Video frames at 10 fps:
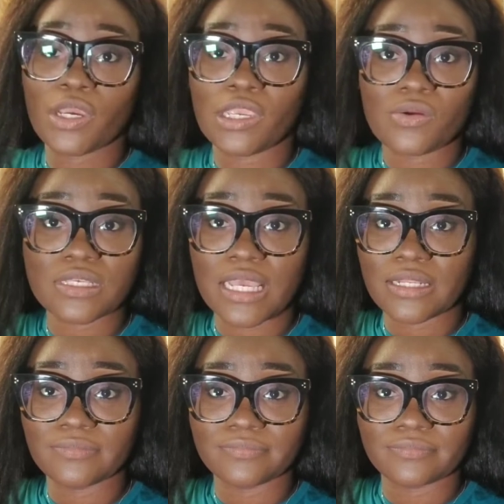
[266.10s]
can use it
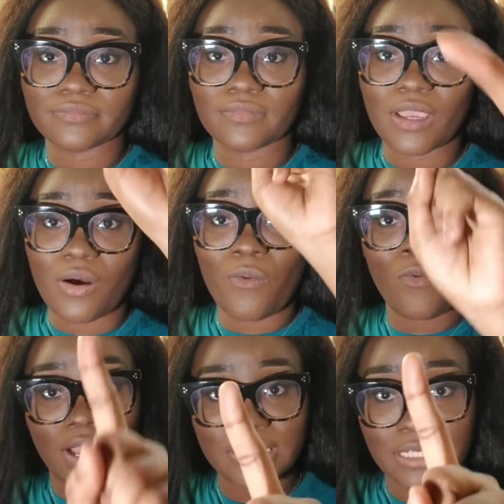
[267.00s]

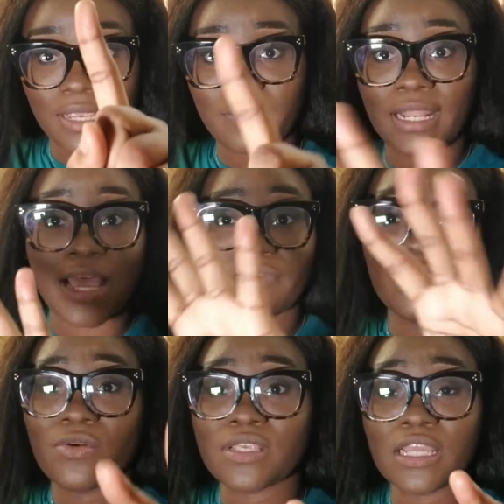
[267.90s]
one time and after
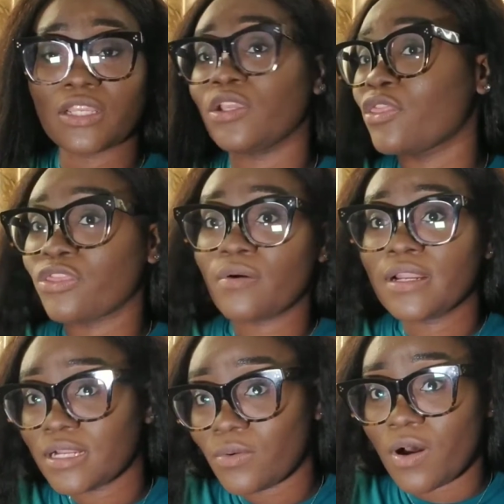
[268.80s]
you use it, throw
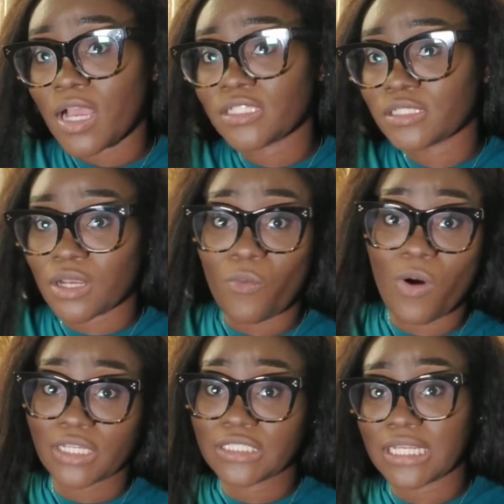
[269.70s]
it in the wash,
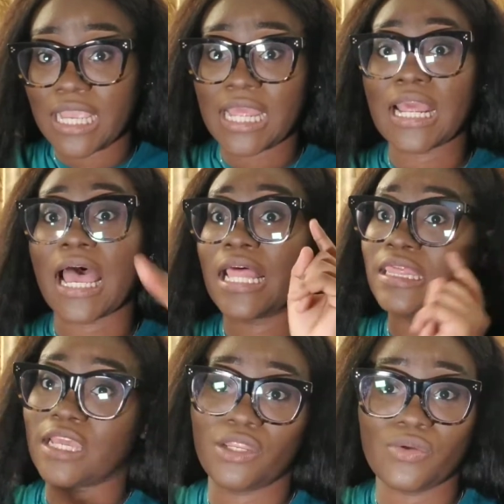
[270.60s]
wash it again, and
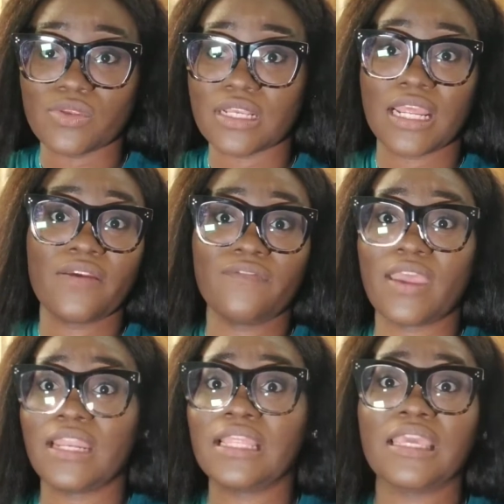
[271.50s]
then if
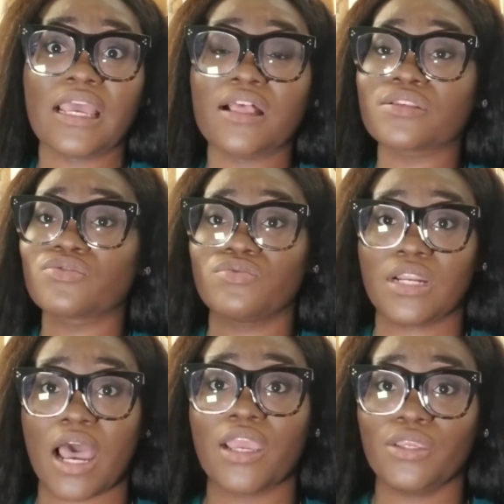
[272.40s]
anything else, do
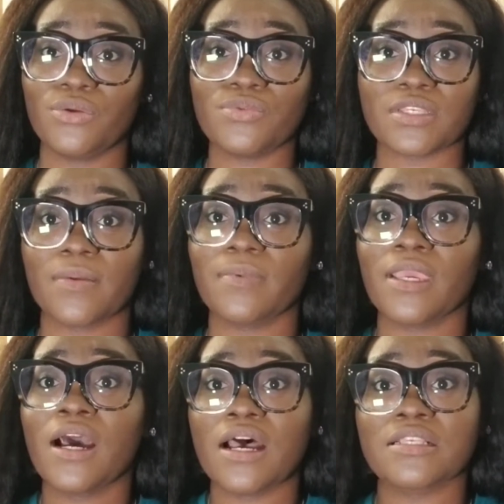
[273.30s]
not use it
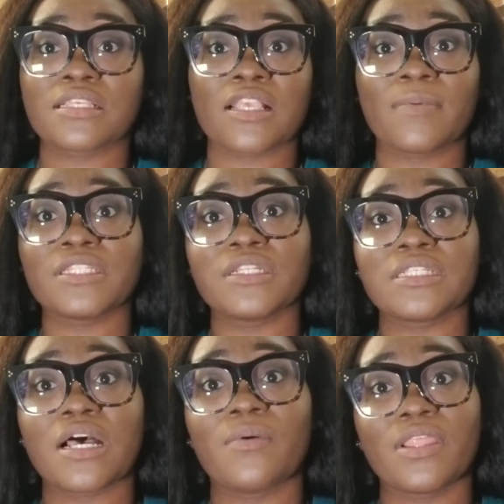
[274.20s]
because especially the
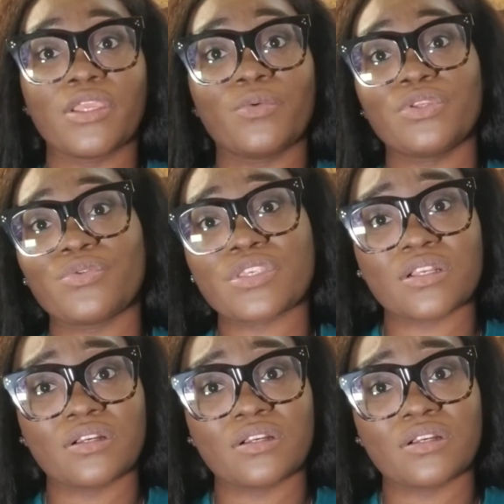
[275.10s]
towel that you use